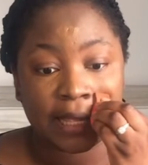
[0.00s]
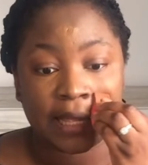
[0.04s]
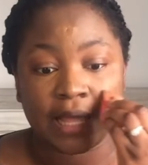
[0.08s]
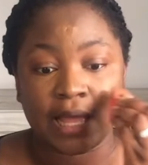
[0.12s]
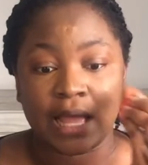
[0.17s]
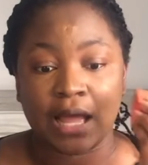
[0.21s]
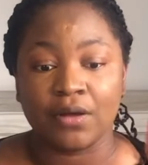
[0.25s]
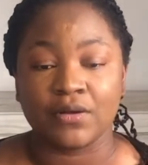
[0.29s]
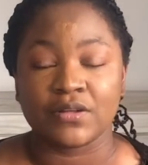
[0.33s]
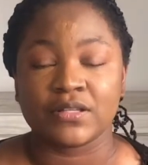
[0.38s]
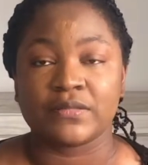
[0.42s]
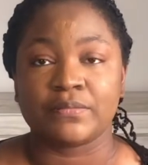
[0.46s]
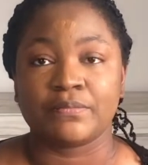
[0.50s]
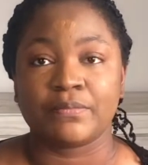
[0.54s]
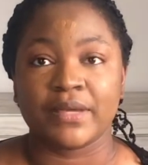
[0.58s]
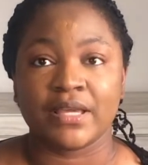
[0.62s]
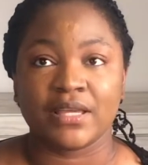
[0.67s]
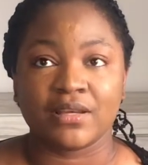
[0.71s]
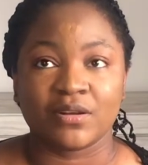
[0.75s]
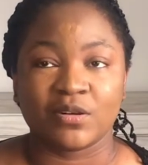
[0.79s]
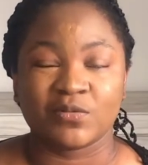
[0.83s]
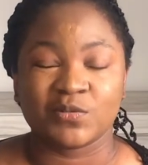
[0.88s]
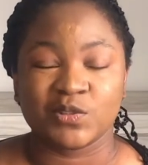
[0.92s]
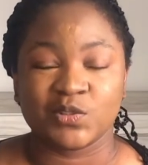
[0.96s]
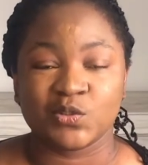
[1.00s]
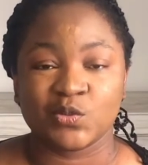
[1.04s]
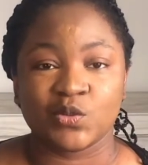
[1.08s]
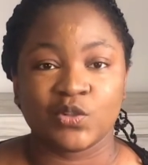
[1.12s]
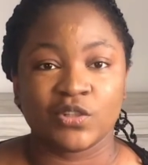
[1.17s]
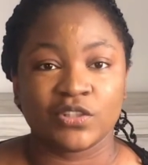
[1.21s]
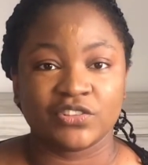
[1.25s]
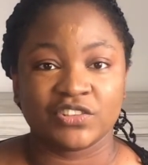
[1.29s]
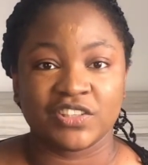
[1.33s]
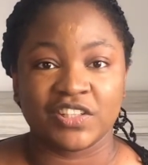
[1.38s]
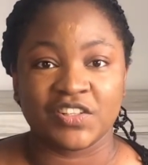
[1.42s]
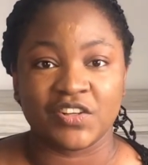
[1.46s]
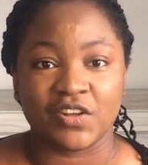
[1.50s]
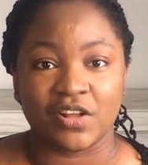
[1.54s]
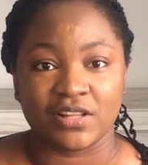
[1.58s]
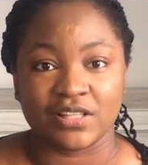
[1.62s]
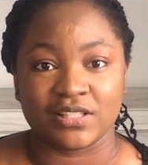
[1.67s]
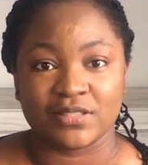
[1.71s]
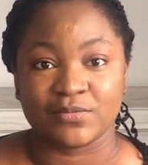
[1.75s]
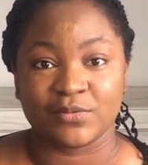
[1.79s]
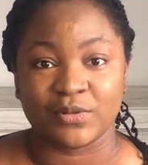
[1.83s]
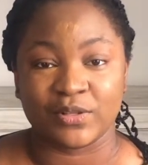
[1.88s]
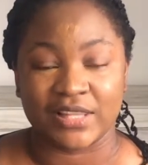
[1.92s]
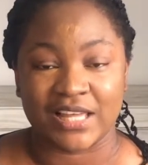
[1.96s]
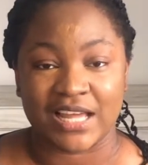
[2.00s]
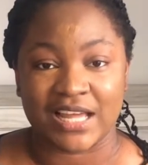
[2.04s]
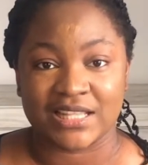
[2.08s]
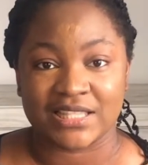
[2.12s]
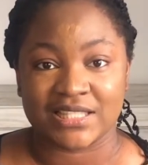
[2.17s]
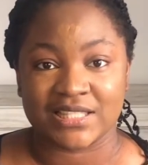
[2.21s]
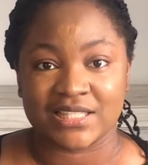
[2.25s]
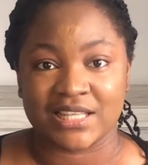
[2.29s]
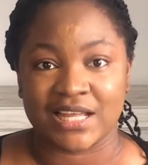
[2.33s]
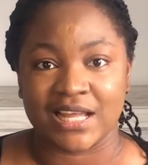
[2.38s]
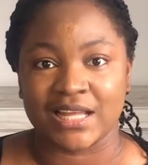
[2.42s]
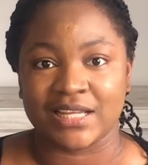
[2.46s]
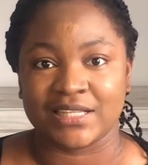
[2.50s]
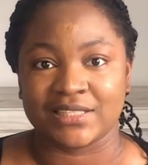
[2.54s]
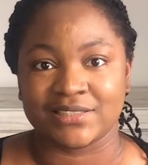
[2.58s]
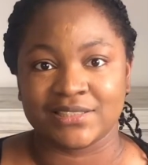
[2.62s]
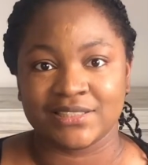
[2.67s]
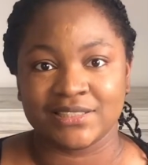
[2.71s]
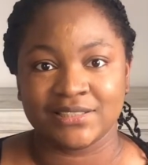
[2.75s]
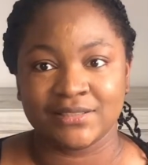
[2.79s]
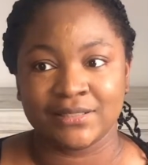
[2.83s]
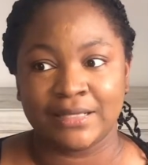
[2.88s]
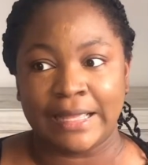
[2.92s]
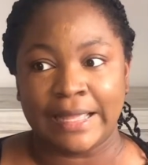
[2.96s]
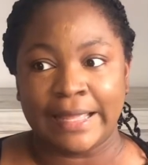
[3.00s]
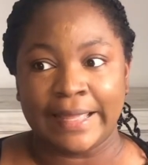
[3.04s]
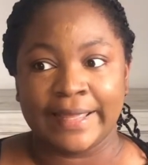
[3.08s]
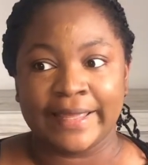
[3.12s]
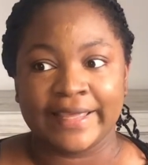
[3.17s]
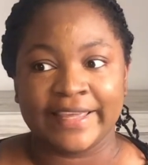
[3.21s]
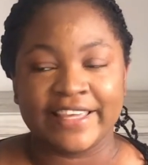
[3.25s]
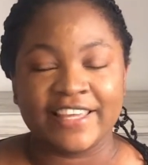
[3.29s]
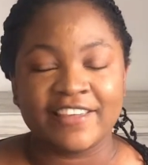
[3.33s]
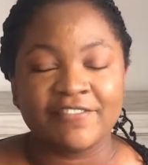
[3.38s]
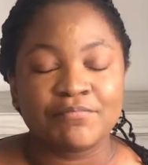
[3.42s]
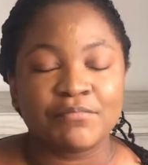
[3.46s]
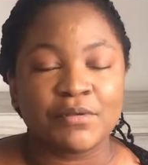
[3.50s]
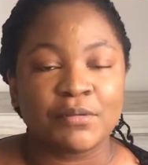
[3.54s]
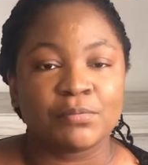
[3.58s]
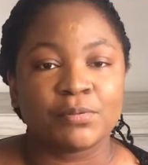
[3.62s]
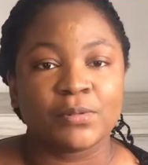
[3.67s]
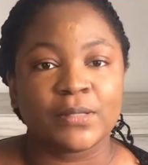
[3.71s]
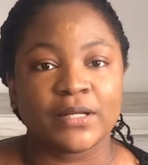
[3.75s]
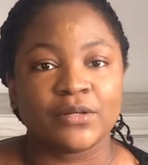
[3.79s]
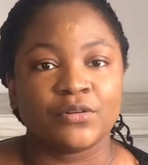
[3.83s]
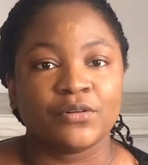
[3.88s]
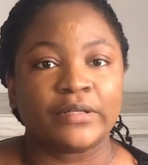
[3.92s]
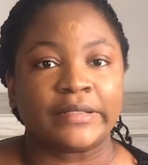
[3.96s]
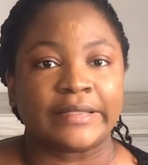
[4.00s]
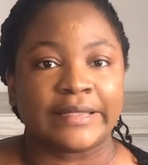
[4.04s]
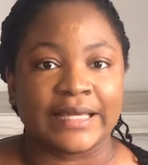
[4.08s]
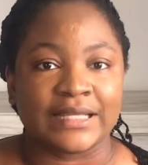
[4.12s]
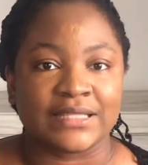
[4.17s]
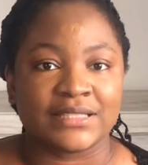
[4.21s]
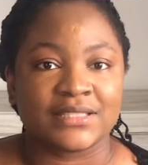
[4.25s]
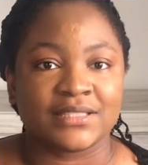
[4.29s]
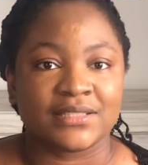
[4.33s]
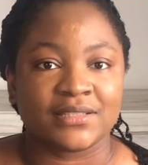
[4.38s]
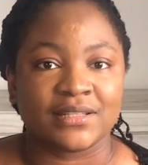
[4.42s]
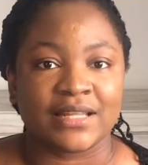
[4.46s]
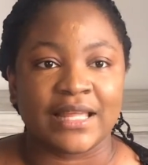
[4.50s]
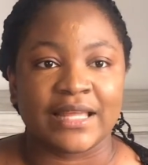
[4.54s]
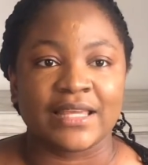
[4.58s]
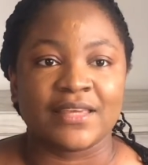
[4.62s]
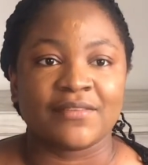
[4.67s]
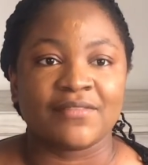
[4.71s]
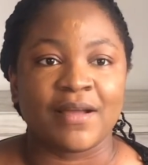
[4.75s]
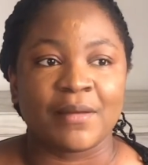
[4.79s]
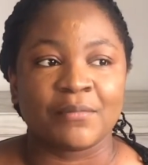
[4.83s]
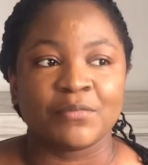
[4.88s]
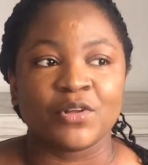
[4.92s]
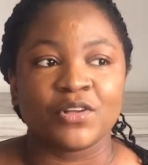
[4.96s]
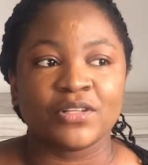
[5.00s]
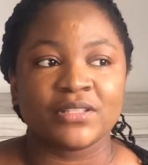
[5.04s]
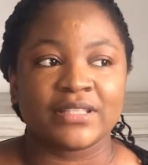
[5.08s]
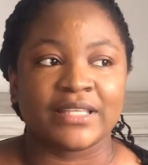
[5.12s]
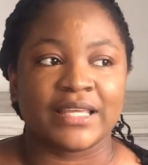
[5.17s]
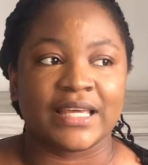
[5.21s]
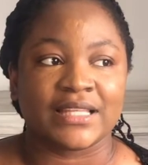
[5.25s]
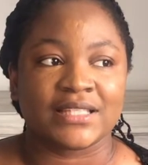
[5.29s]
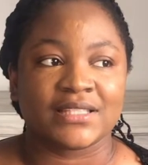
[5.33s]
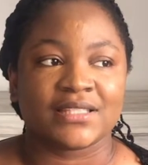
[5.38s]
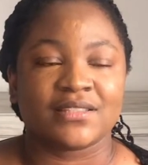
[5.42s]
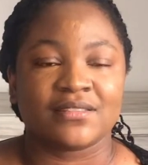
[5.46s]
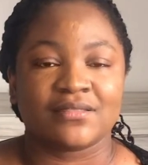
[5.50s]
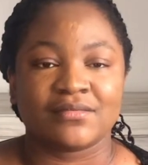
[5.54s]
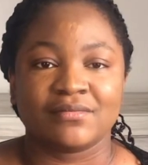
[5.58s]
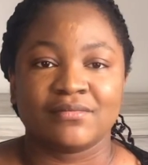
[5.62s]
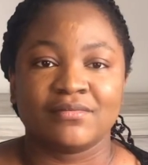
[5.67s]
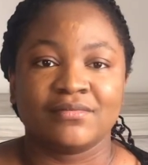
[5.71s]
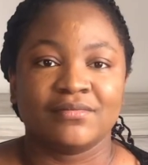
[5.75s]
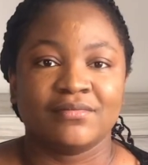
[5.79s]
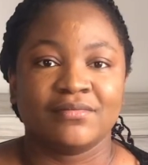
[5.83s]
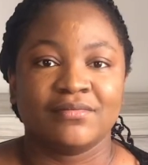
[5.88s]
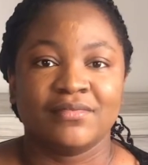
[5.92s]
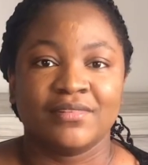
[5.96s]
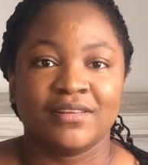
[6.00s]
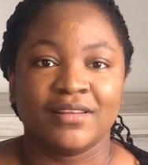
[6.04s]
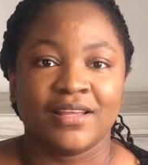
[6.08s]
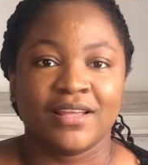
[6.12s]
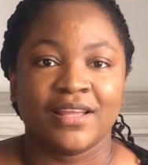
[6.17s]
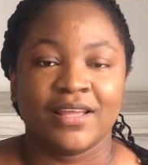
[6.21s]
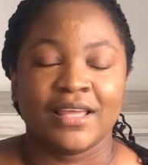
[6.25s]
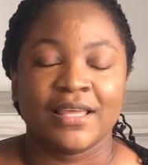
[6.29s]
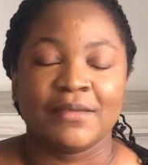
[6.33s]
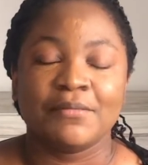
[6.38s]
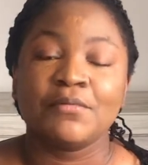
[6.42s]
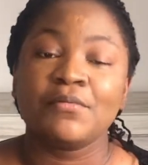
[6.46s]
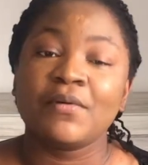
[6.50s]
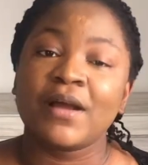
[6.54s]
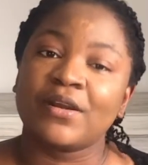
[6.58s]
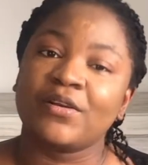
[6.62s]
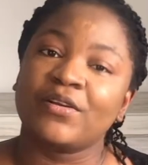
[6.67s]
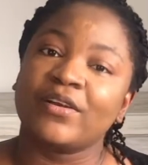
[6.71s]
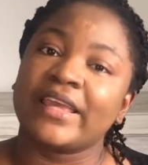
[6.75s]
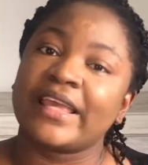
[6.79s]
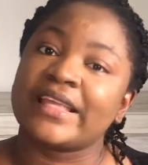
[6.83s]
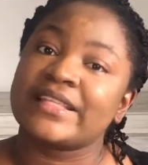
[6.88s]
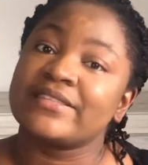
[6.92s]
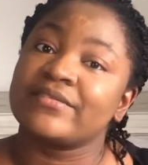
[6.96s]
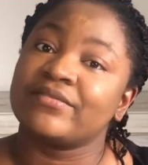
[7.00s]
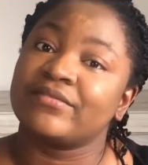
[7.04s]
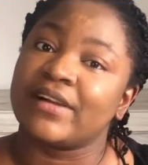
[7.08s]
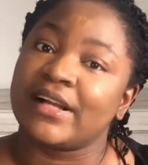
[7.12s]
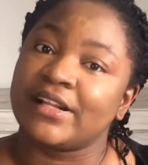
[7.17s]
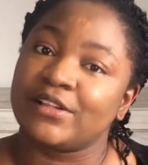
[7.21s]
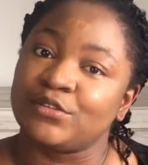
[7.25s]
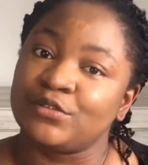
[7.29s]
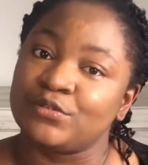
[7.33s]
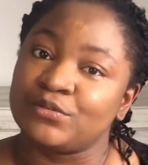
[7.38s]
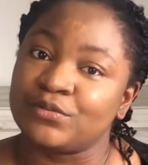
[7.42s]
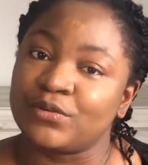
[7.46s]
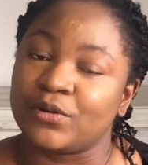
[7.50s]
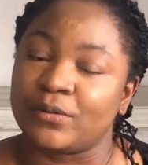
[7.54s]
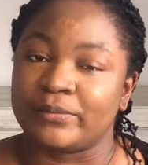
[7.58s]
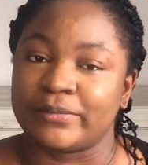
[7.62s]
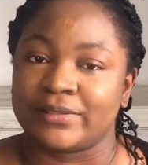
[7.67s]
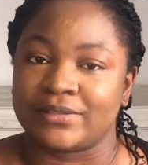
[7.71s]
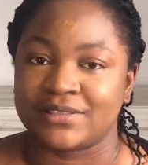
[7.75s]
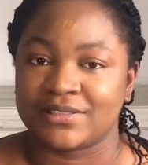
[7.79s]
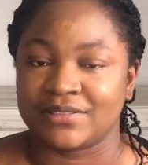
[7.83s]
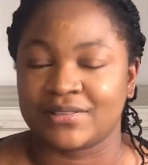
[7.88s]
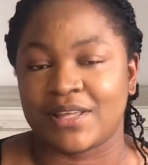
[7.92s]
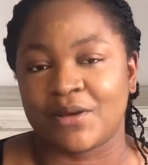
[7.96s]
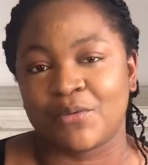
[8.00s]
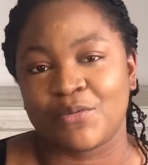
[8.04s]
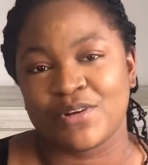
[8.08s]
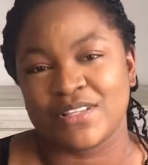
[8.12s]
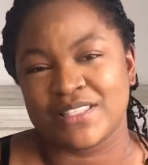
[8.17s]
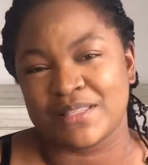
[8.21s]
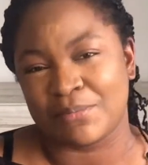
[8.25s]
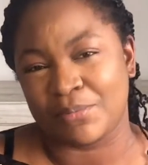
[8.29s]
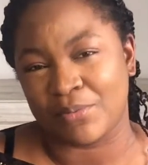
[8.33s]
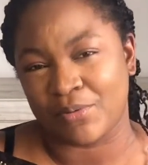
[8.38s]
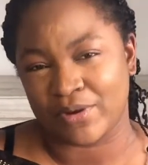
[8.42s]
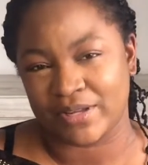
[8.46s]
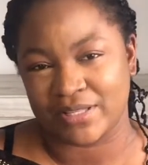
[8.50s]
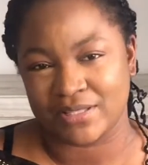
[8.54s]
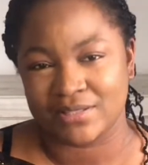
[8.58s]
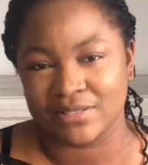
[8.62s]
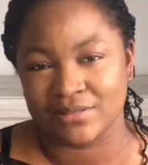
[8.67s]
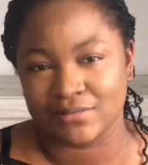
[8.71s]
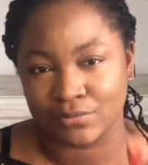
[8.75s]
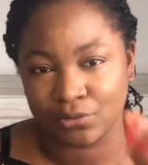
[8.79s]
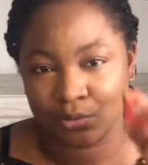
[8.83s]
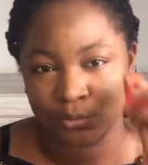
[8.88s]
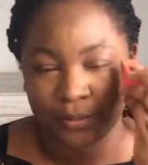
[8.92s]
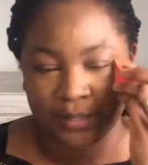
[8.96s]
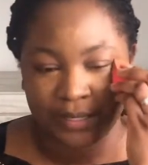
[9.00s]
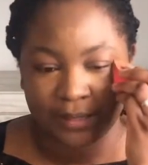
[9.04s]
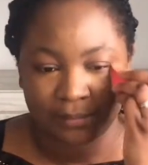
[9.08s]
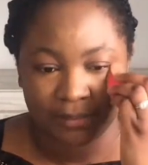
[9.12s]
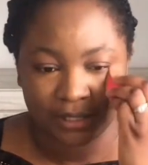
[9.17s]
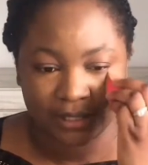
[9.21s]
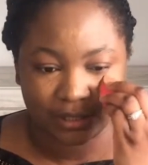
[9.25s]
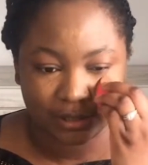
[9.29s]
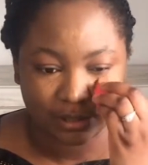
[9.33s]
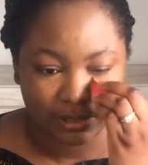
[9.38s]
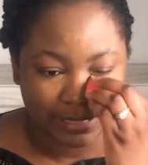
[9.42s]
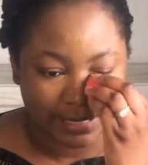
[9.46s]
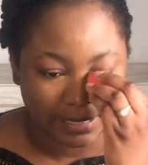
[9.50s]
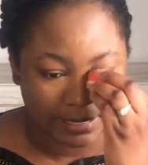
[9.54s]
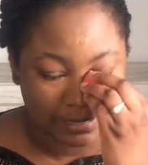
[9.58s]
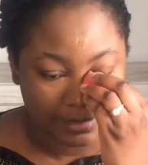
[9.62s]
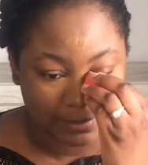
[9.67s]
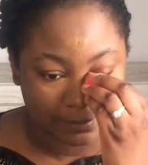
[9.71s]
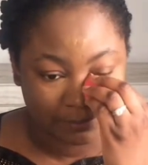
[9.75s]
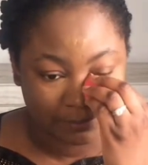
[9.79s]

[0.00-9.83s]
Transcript: I was paying almost $200 for that, and if people are not getting, like, if people are not getting value from it, then what's the point? You know what I mean? Like,